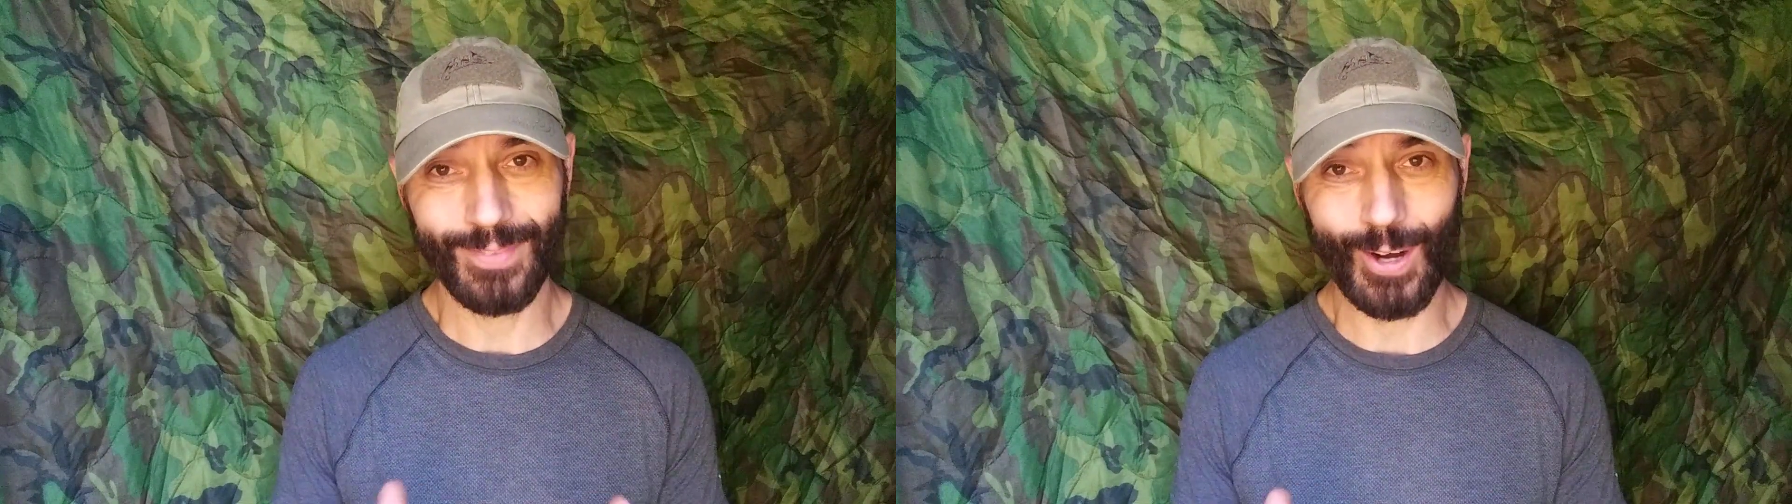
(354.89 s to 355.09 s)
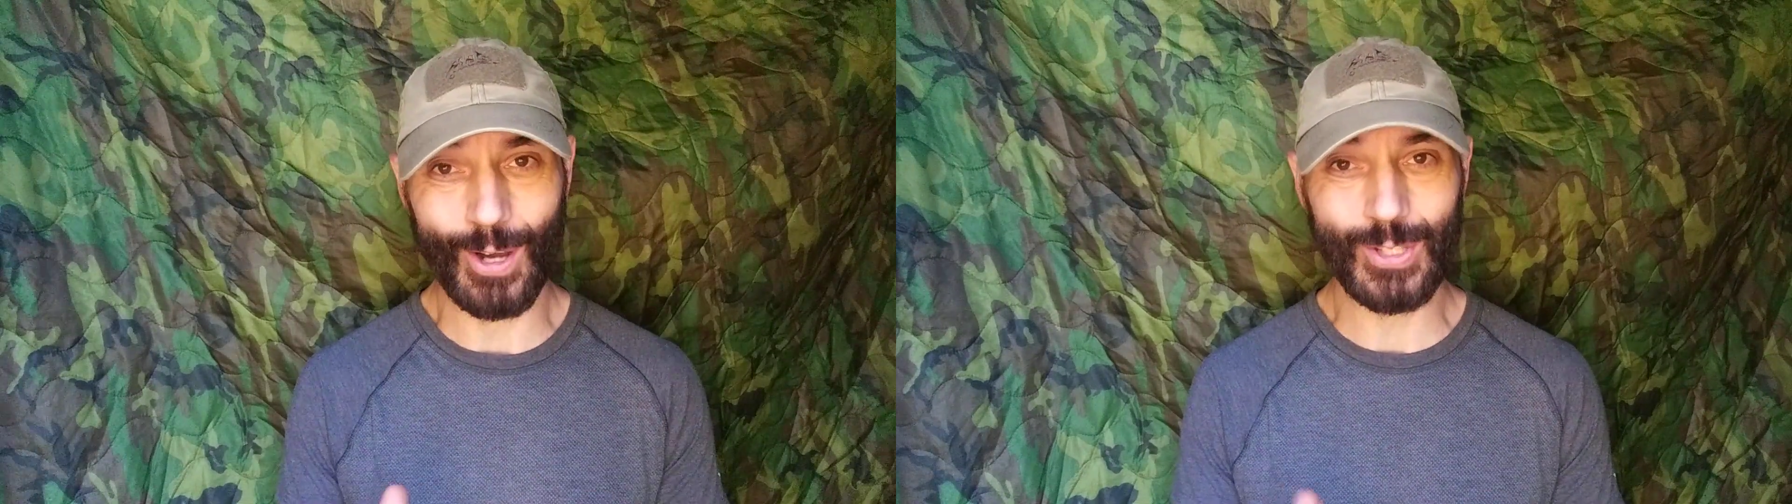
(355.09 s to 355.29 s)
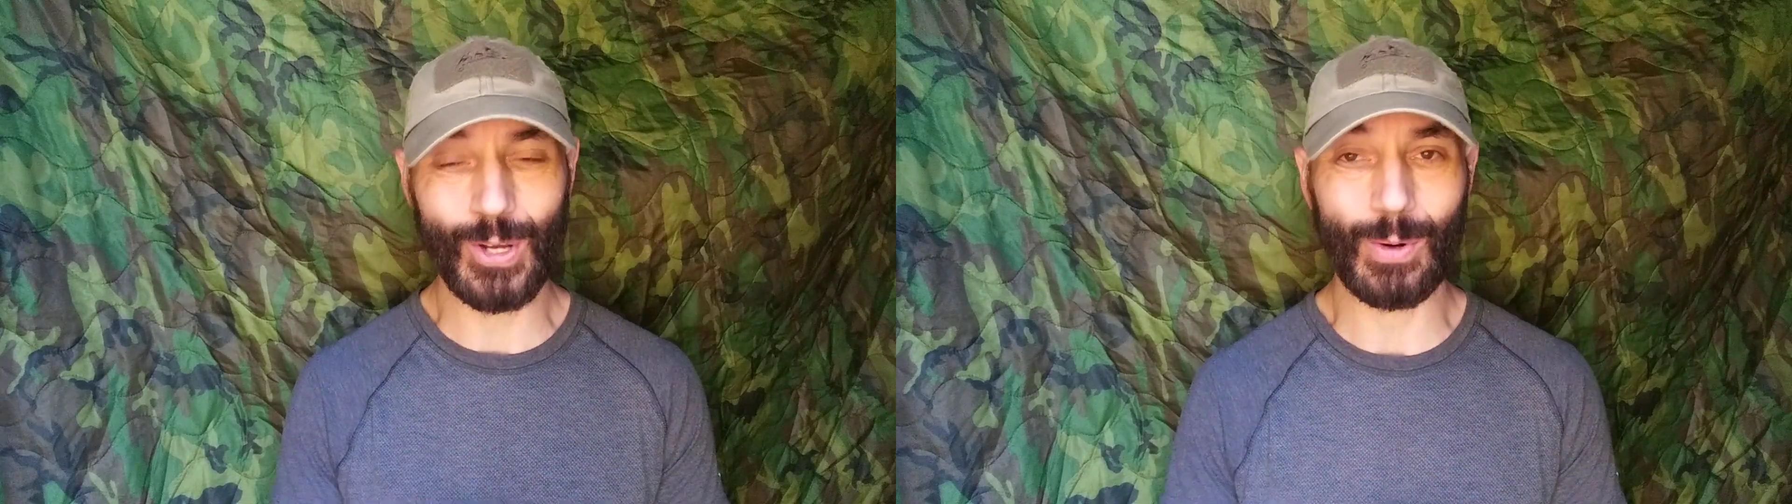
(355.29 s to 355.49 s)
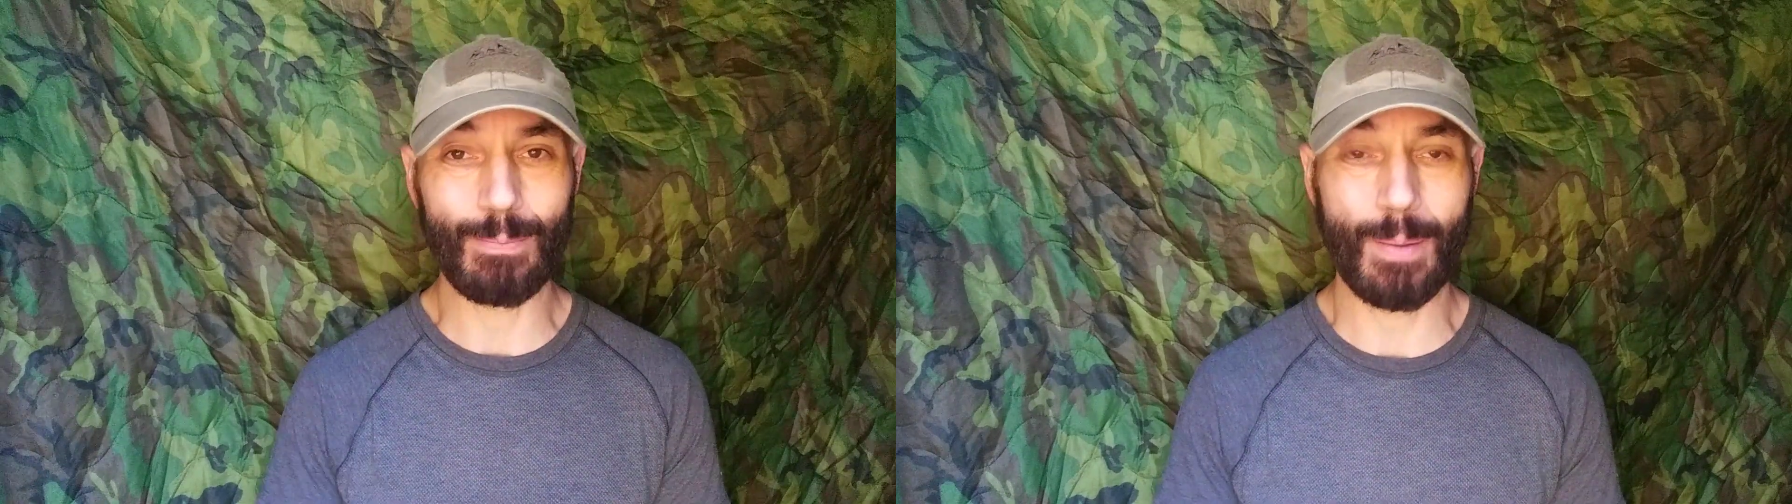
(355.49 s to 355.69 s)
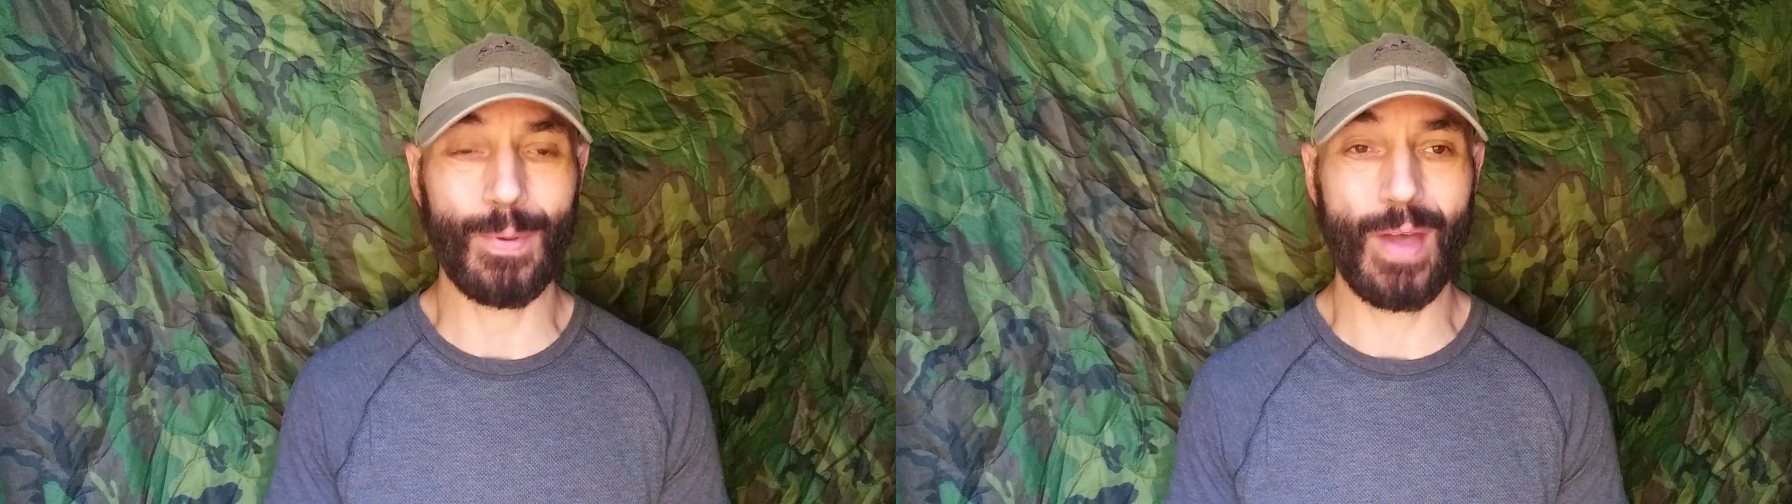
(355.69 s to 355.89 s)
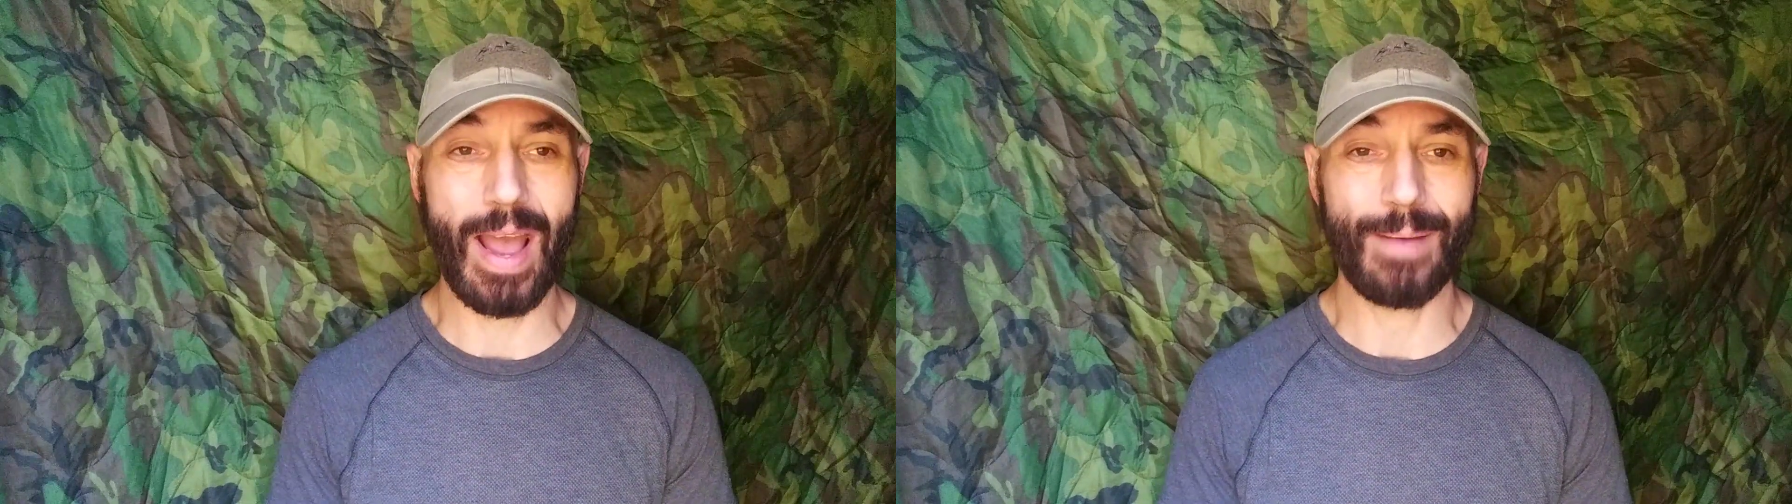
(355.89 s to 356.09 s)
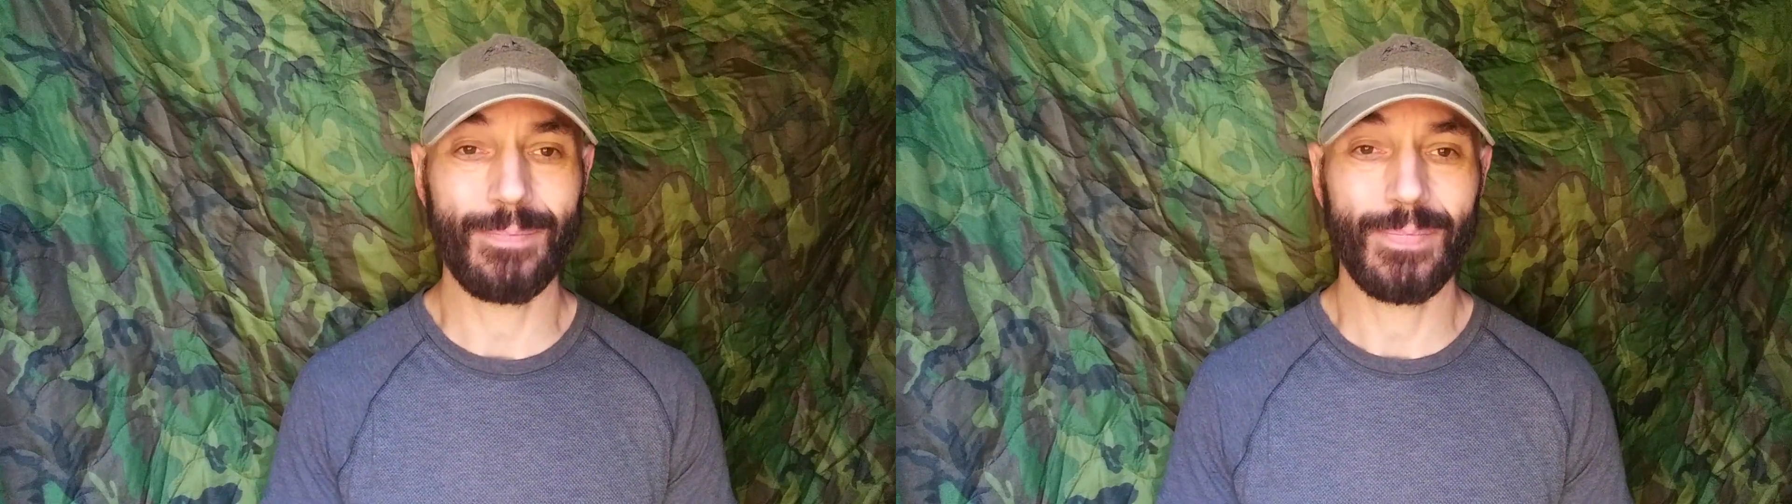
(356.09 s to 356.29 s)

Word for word: Also, remember that.